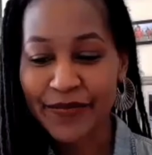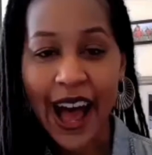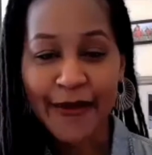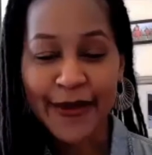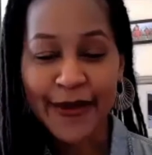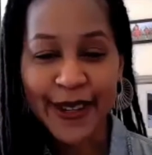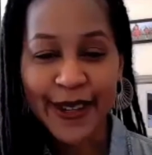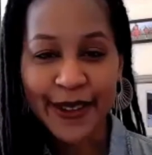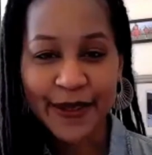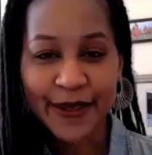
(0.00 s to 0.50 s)

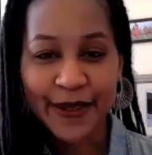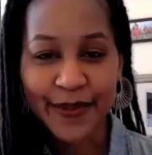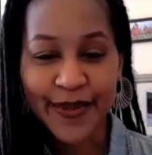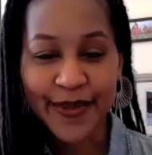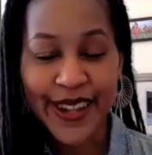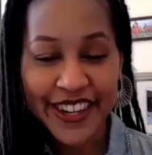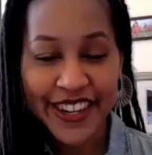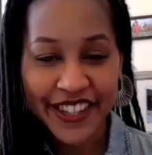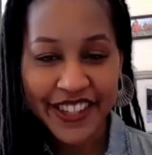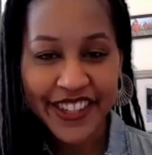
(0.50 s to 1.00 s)
absolute
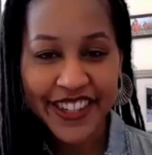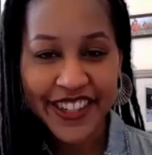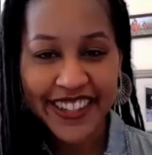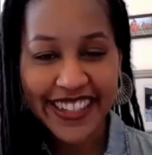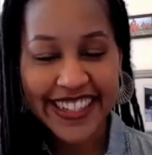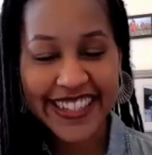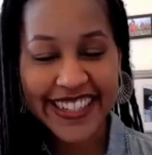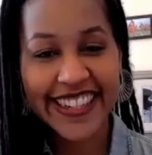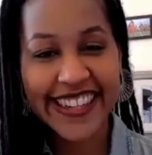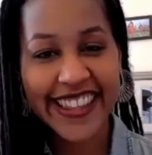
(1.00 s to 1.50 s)
pleasure,
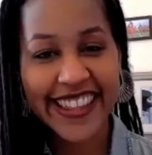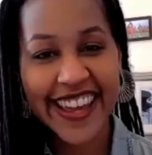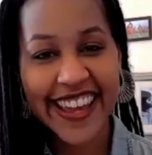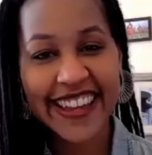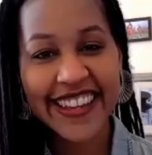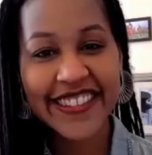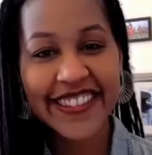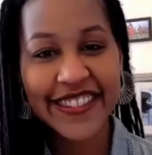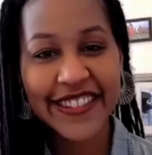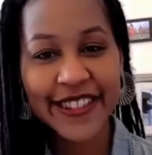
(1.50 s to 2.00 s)
Lisa.
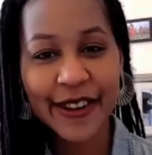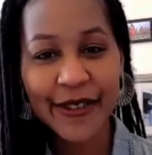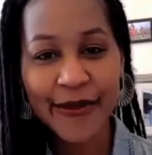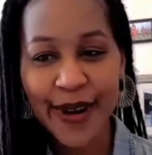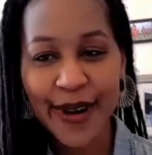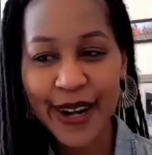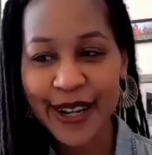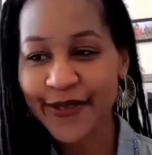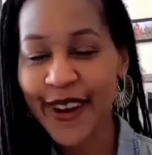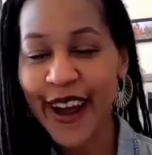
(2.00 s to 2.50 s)
Thank you so
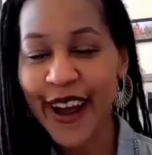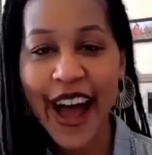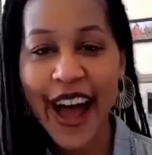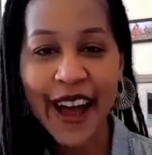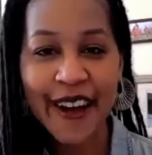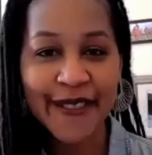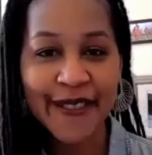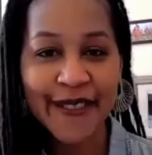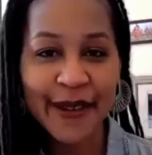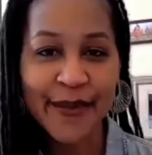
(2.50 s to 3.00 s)
much for
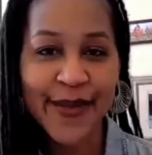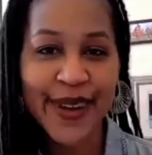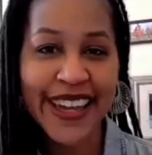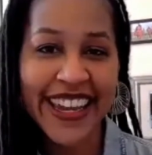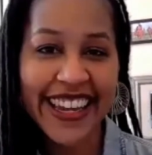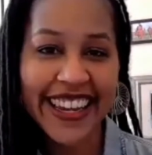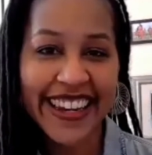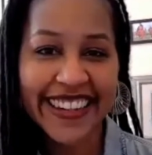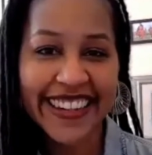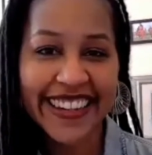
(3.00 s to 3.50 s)
having me.